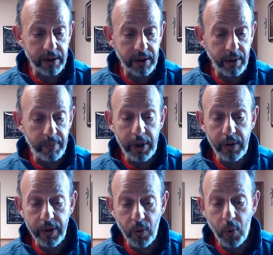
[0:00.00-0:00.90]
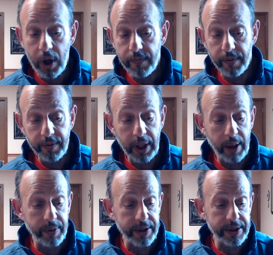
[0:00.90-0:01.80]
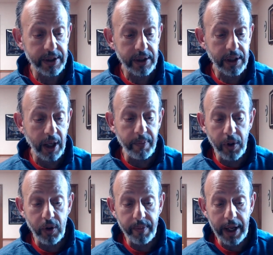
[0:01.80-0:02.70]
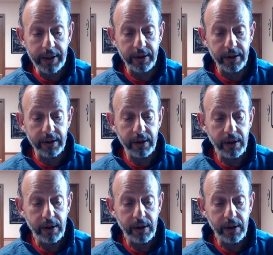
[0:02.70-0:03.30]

Mary, the wife of Clopas, and Mary Magdalene.